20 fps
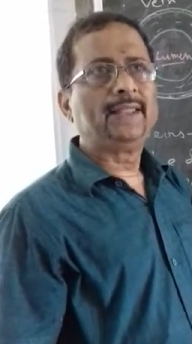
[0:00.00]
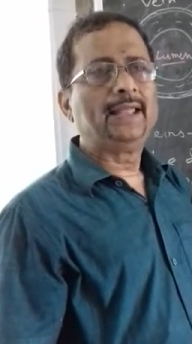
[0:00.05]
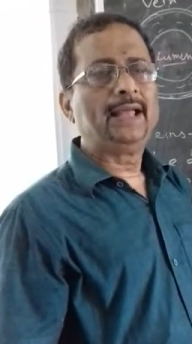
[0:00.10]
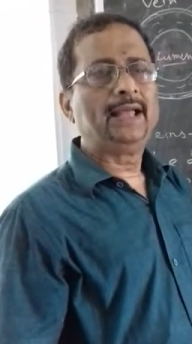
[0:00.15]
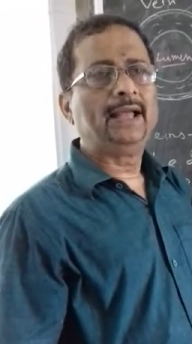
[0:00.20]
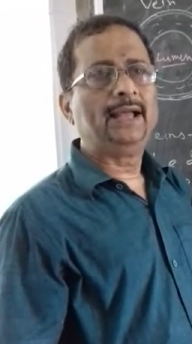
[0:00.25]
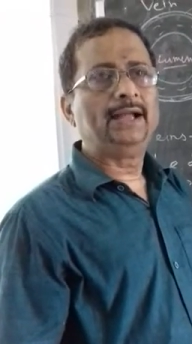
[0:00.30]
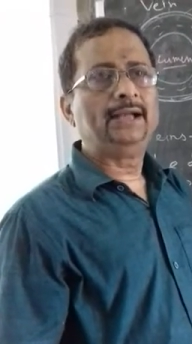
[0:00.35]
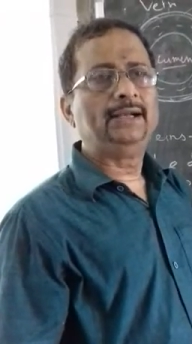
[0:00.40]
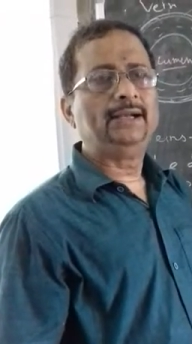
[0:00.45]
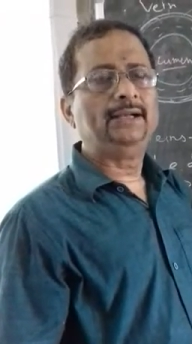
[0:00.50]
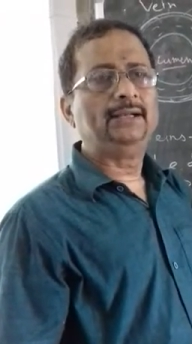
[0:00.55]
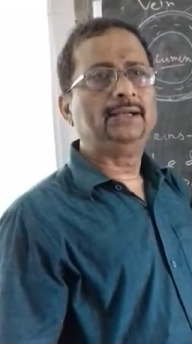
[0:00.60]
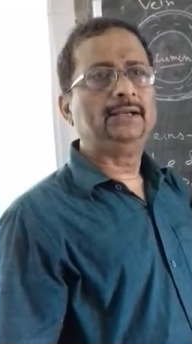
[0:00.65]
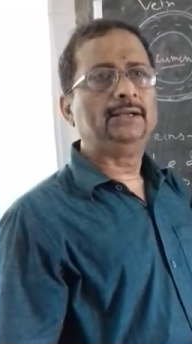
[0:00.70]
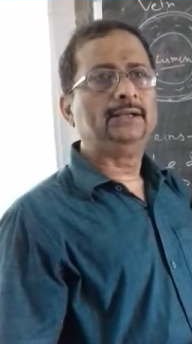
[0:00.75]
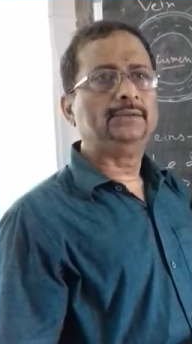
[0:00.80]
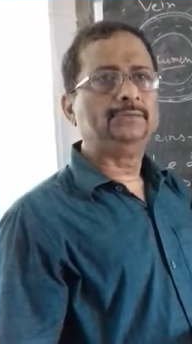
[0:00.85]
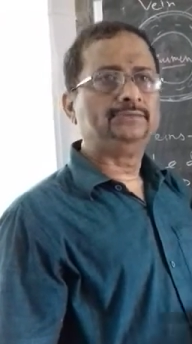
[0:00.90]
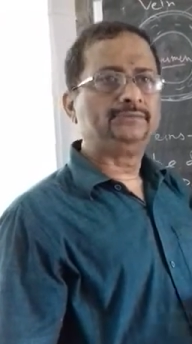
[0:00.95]

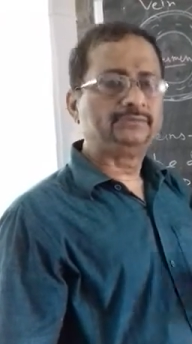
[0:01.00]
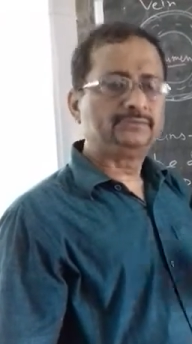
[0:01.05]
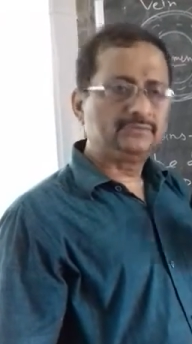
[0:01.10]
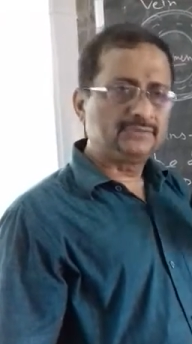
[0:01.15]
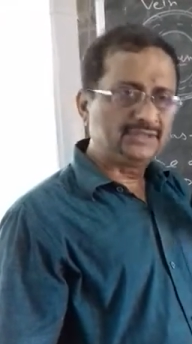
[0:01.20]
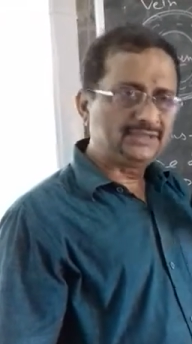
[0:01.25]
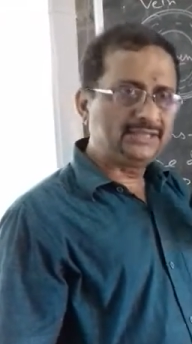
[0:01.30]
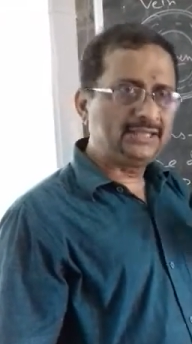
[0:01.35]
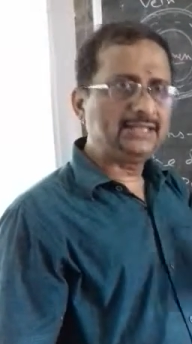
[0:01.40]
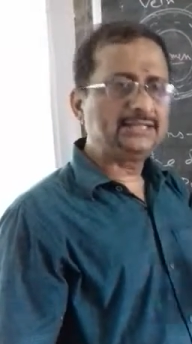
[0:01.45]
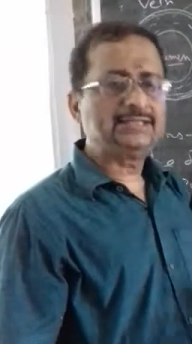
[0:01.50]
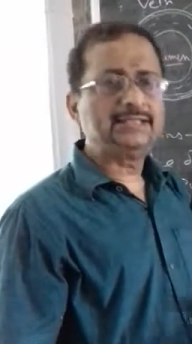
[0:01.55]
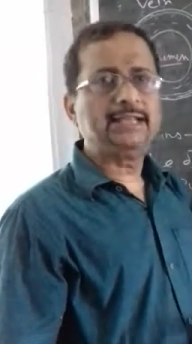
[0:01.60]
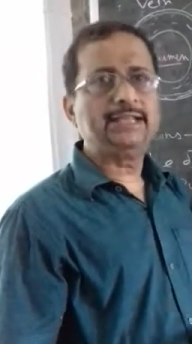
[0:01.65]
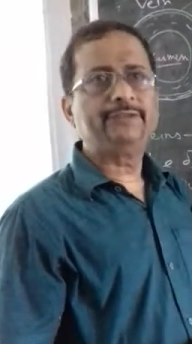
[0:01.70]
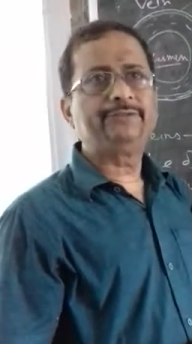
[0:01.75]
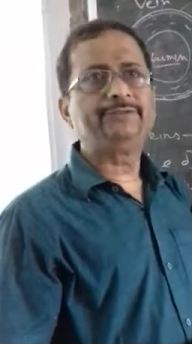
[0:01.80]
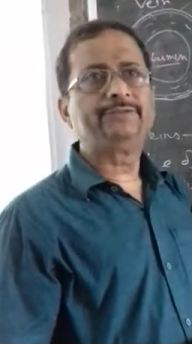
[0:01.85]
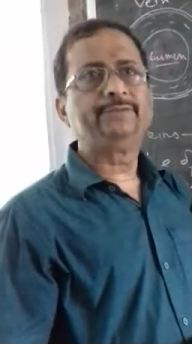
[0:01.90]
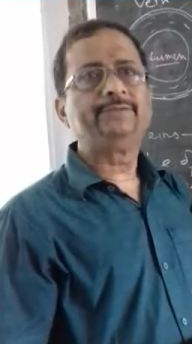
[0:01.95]
and stay
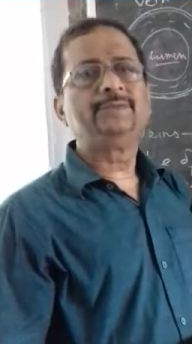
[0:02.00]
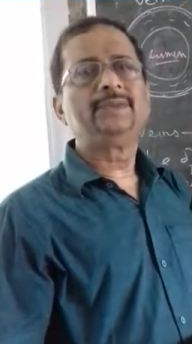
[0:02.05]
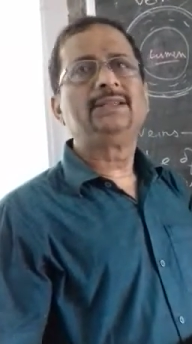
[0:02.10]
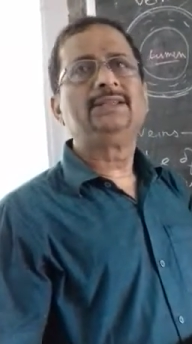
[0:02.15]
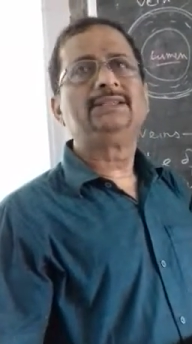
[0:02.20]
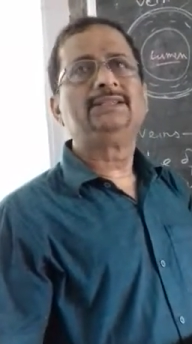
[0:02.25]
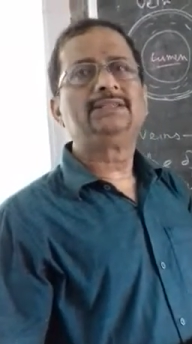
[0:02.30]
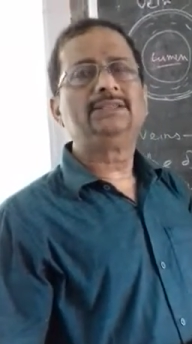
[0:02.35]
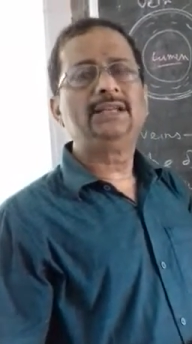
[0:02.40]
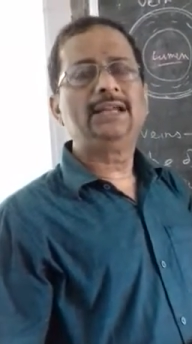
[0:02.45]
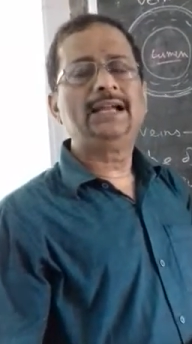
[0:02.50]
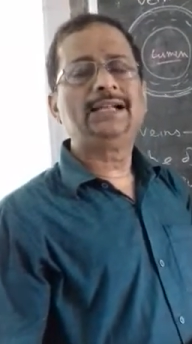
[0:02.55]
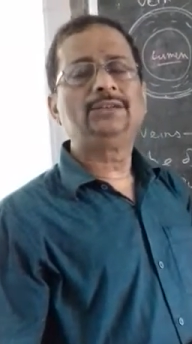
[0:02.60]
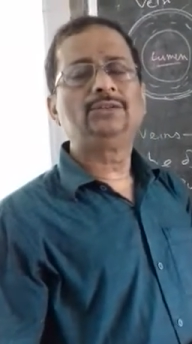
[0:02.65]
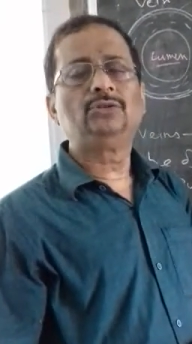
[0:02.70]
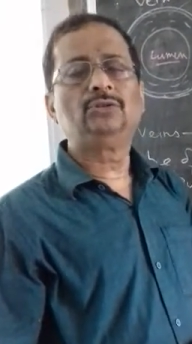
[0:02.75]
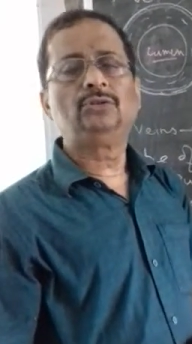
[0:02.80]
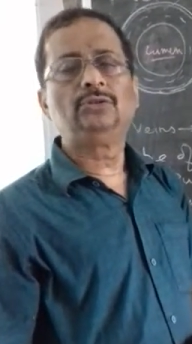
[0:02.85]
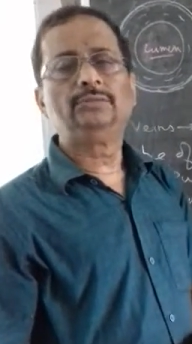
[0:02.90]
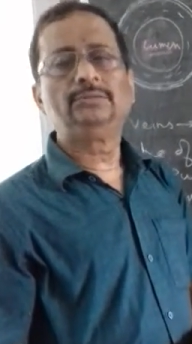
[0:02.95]
safe, stay at
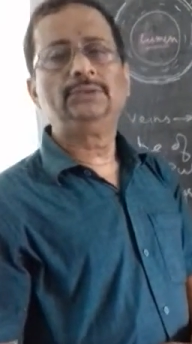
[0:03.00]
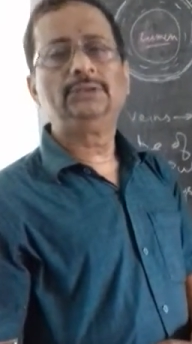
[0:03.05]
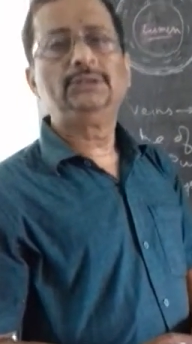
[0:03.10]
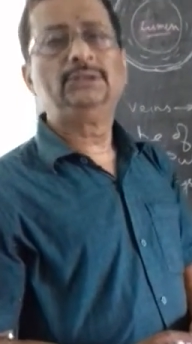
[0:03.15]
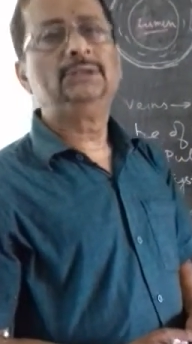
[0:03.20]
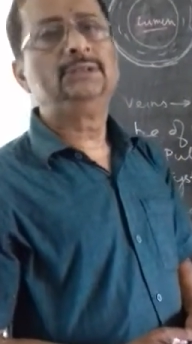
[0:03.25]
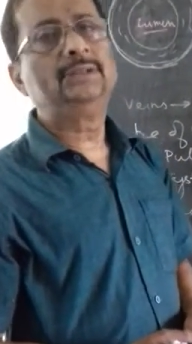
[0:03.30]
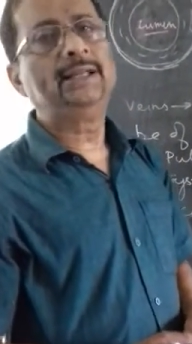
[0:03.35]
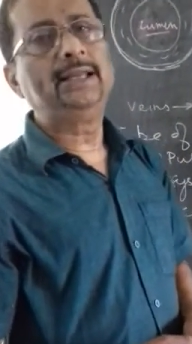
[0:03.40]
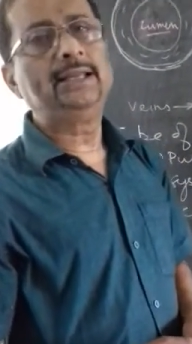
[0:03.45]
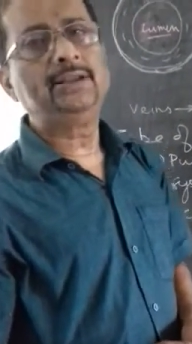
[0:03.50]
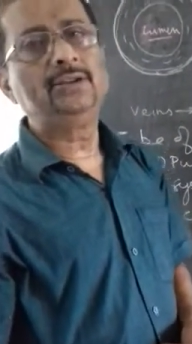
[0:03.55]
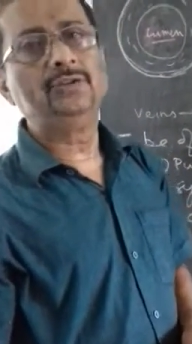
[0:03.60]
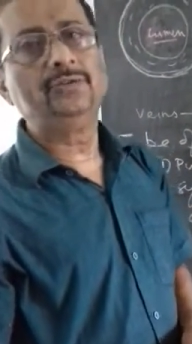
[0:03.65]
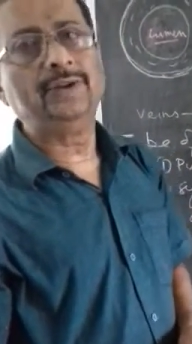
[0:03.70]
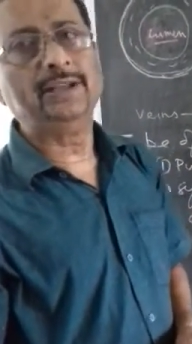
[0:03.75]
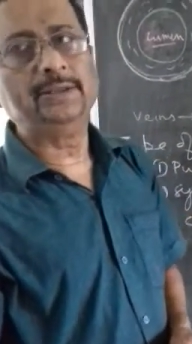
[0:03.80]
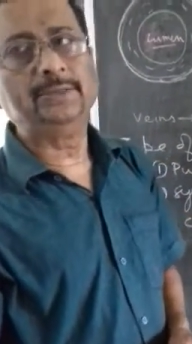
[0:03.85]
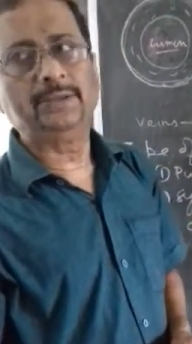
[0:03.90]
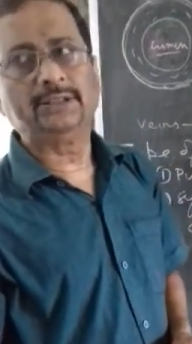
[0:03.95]
home. Thank you very